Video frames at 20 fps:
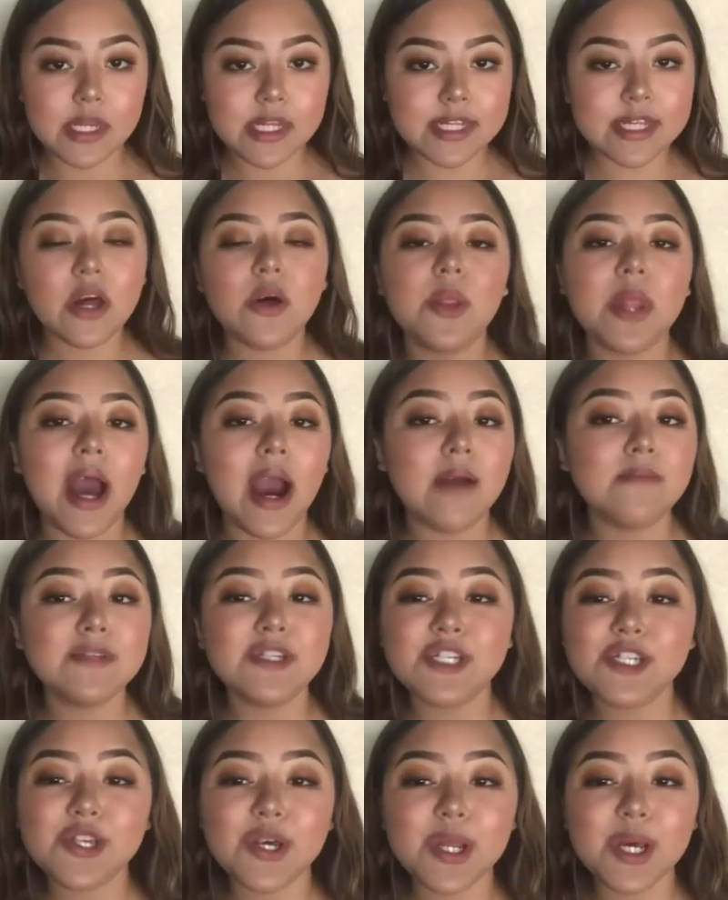So now I'm
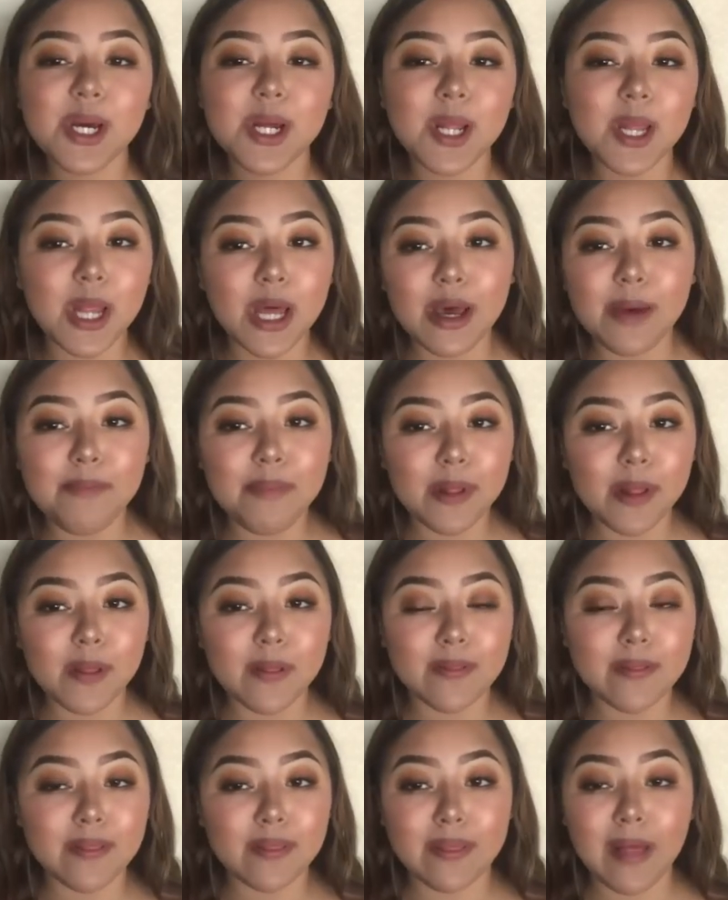just going to
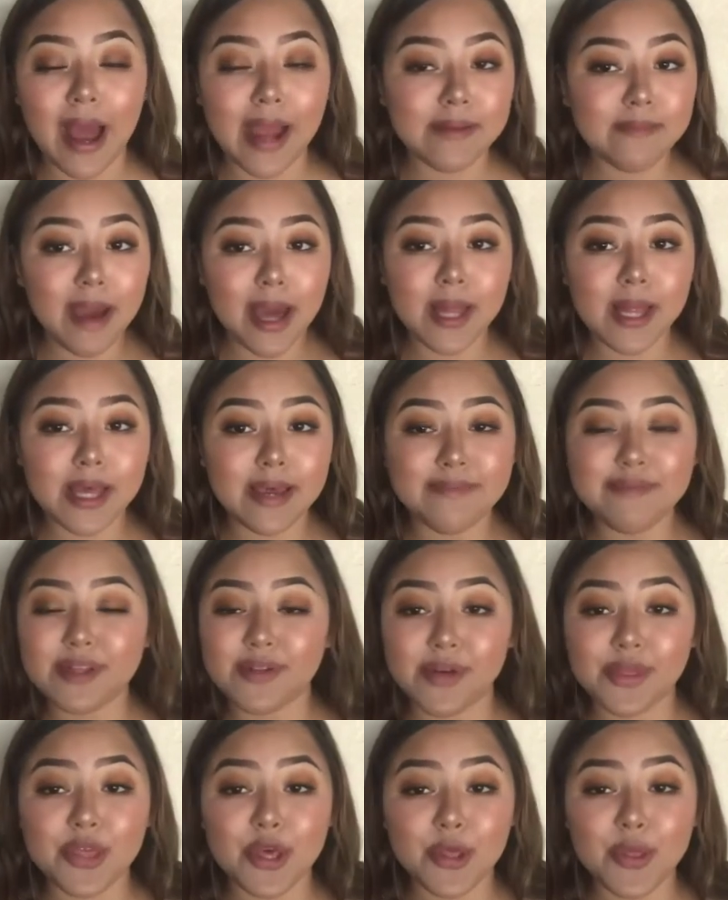line my lips
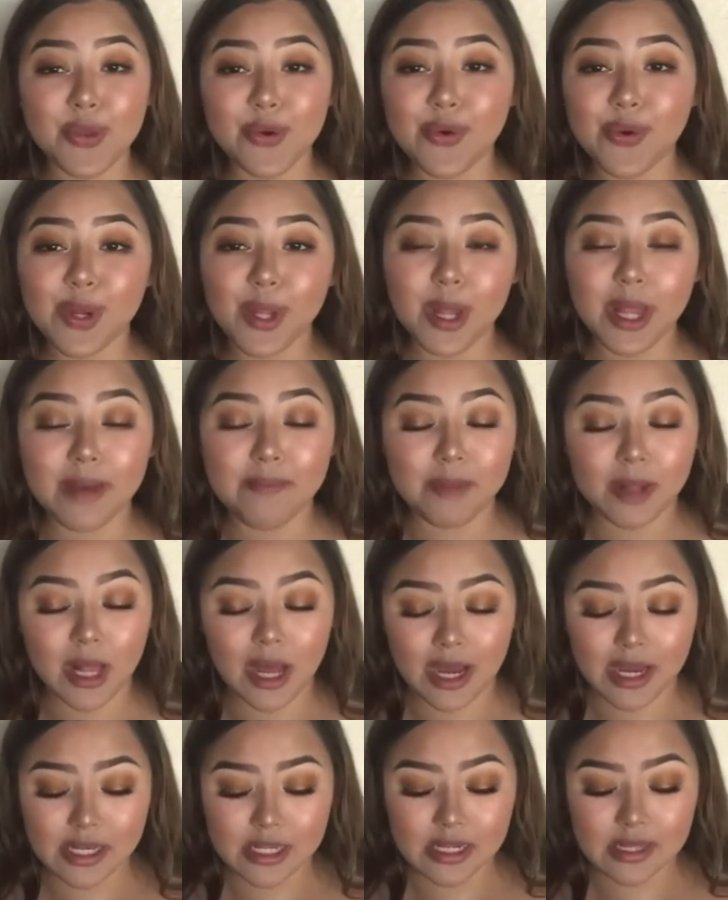with a nude lip
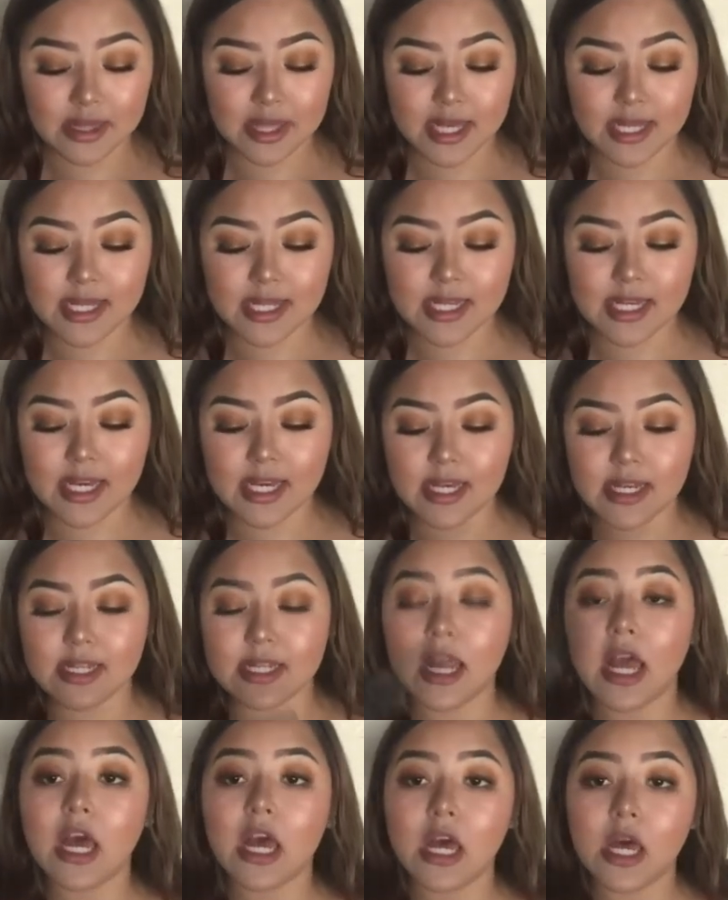gloss. This is
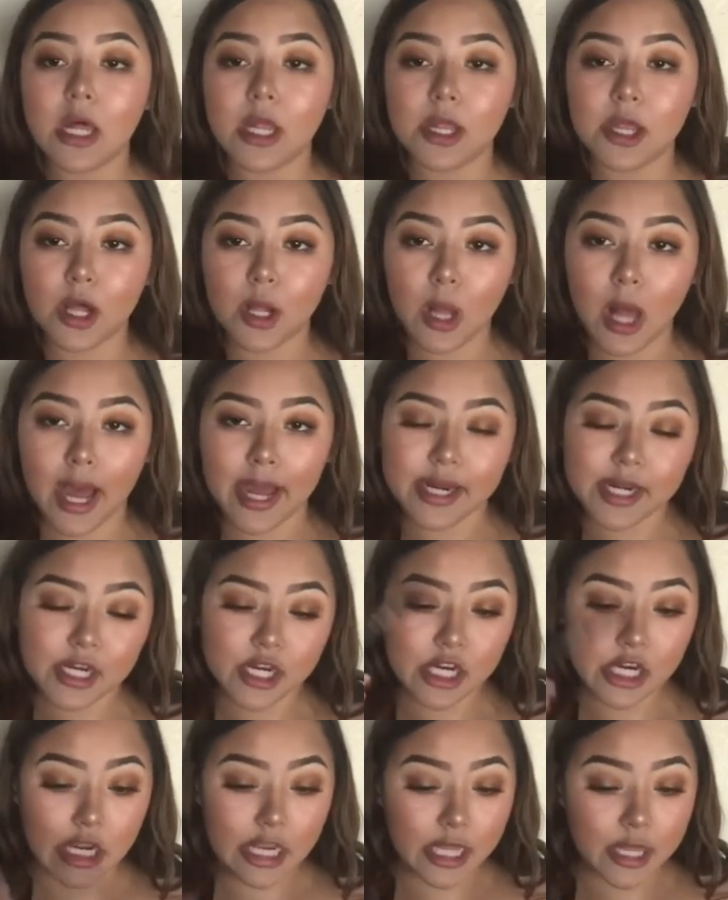the
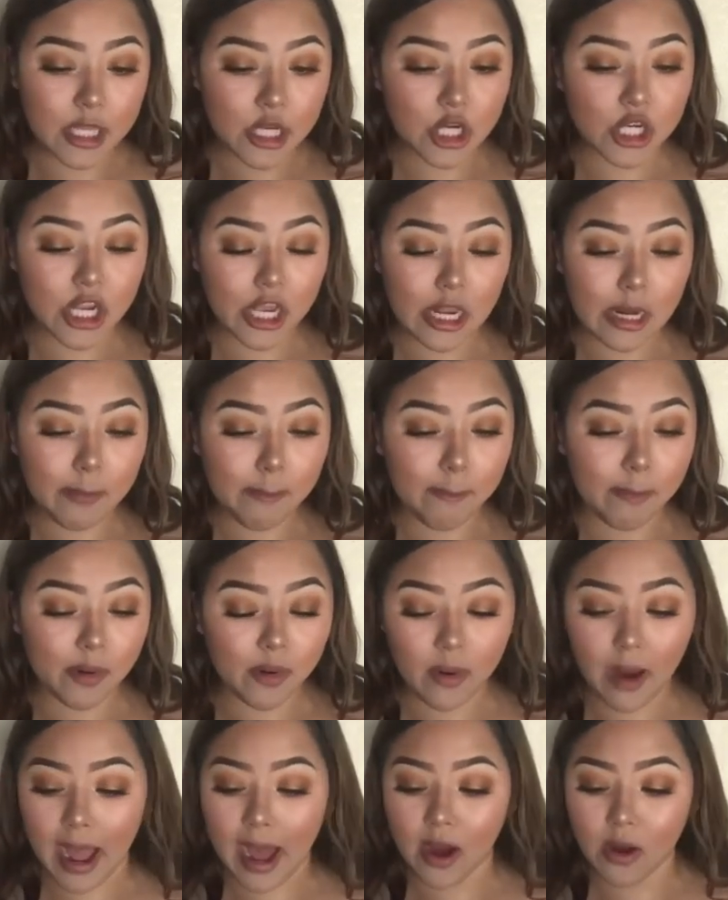liner in the shade
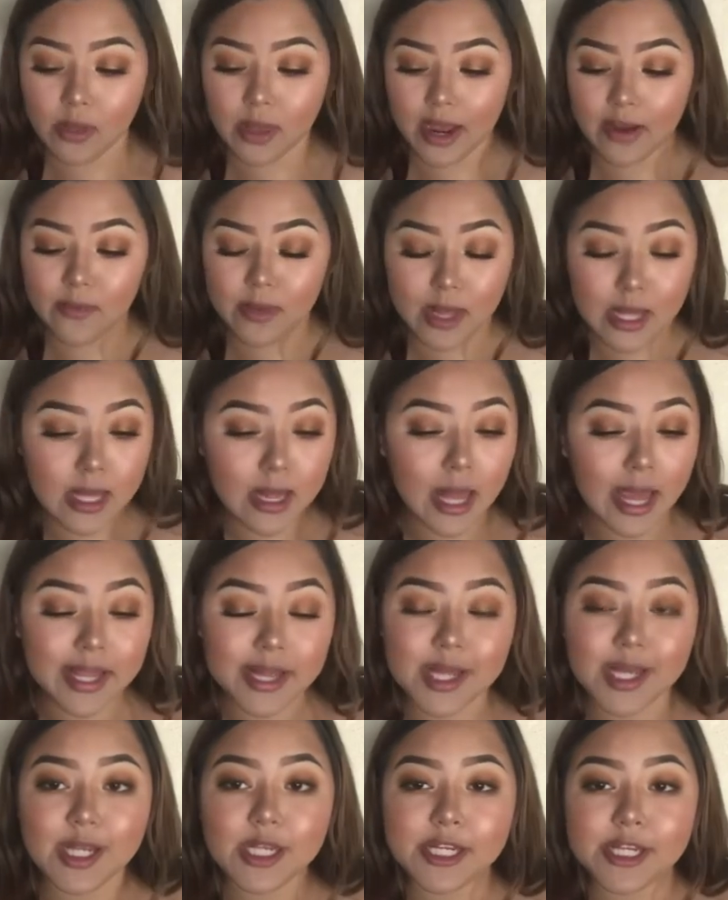Brown. I really like
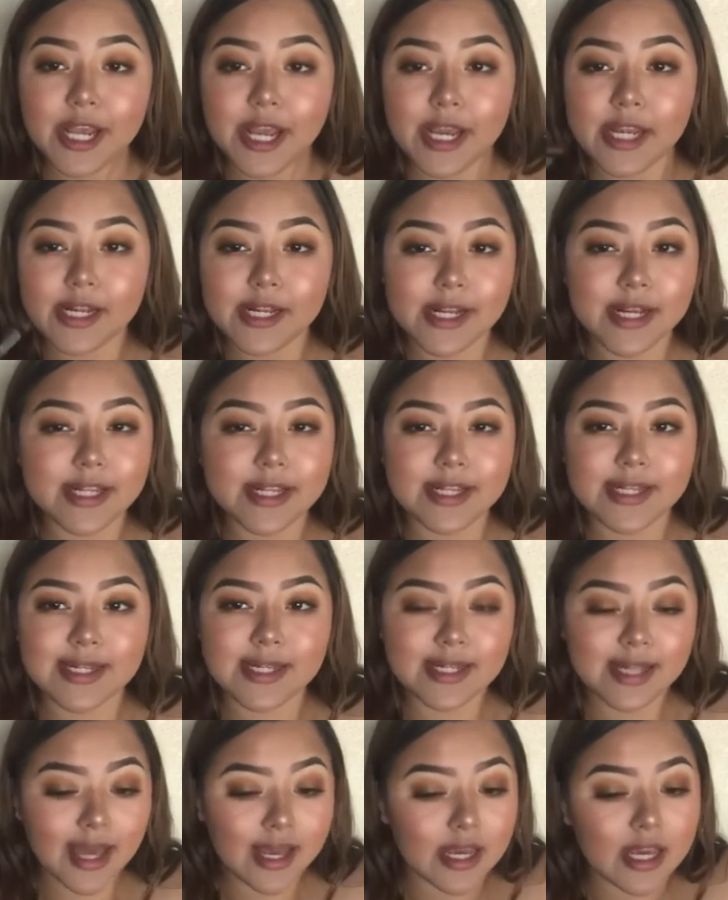this shade because it's
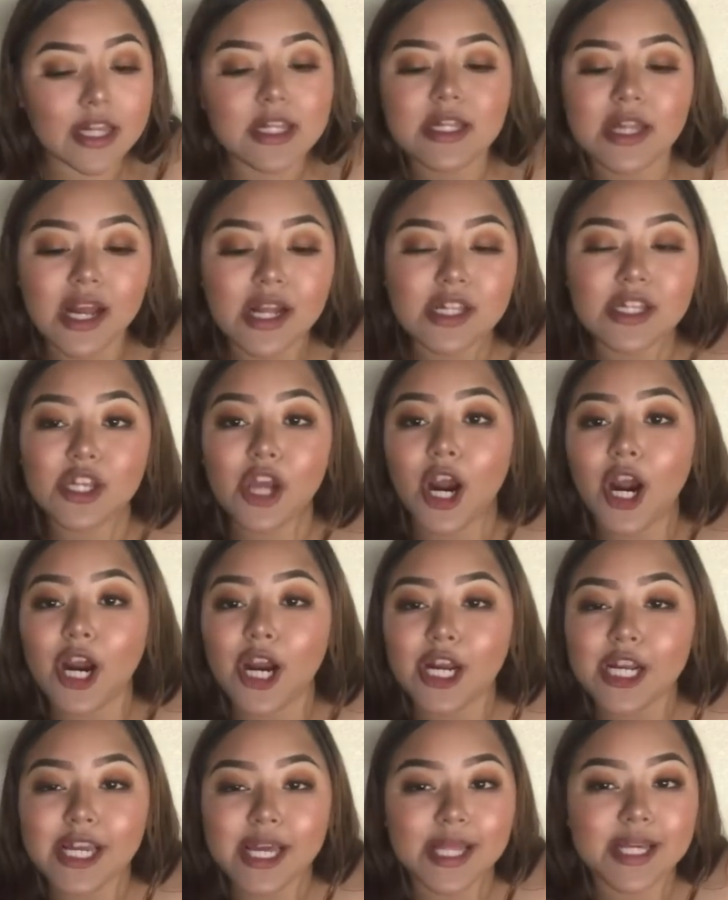like, it's not
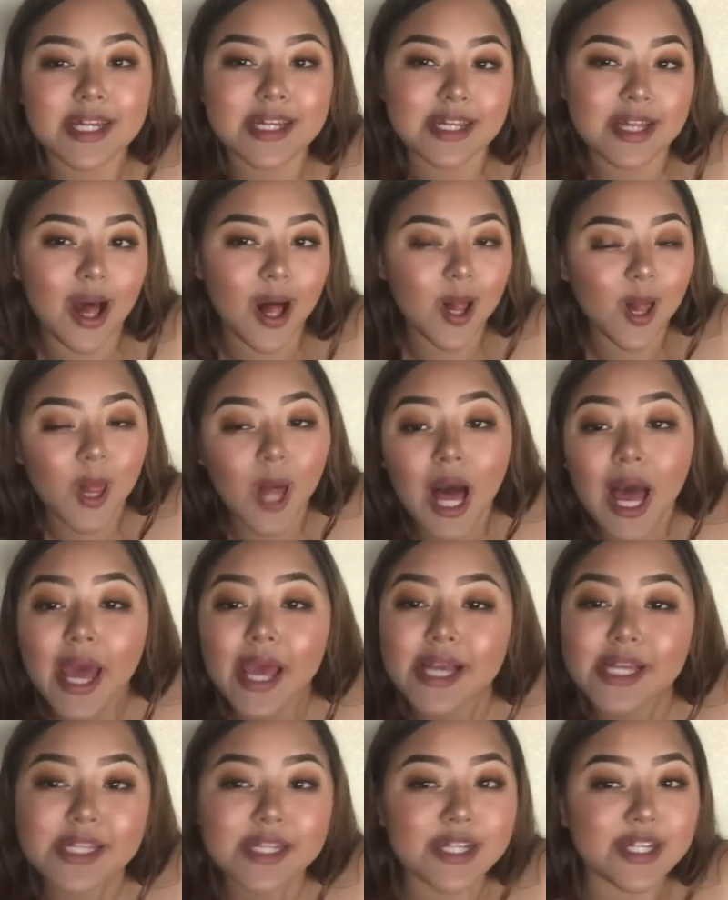dark and it's not light.
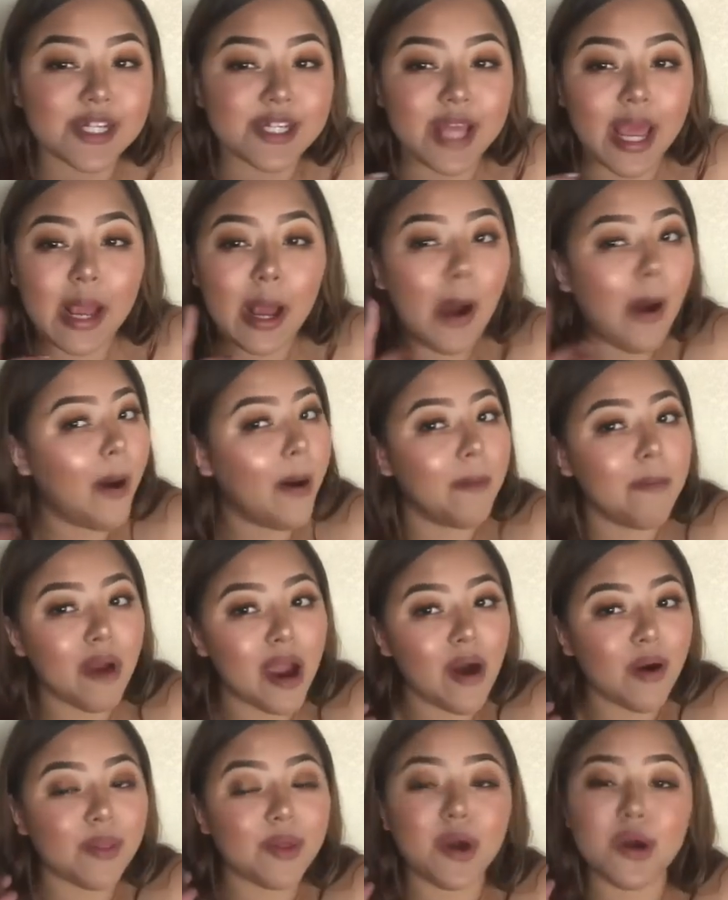It's just like a
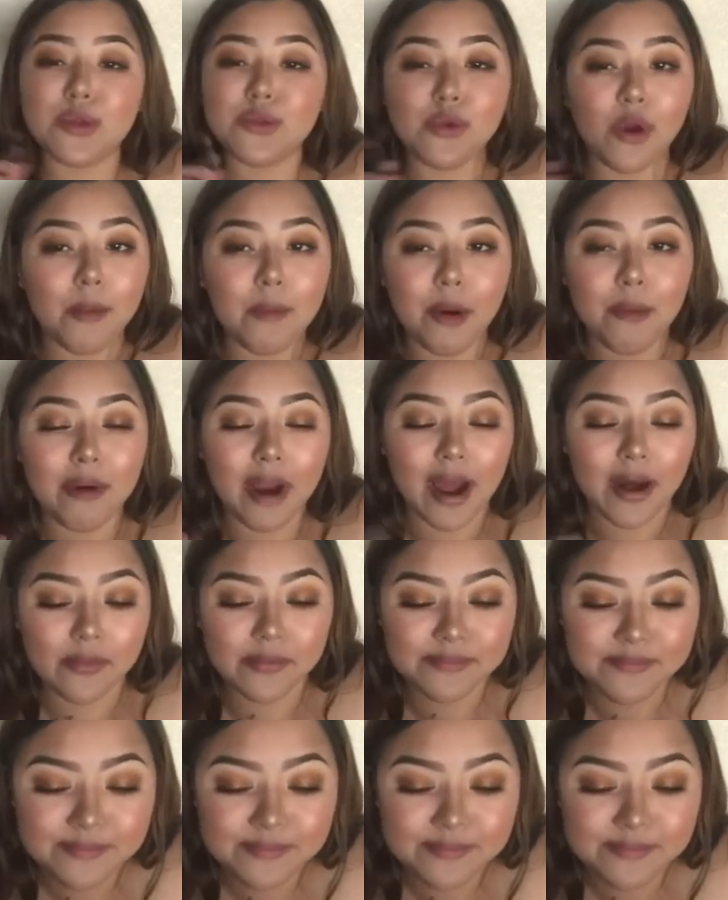brown, a normal brown.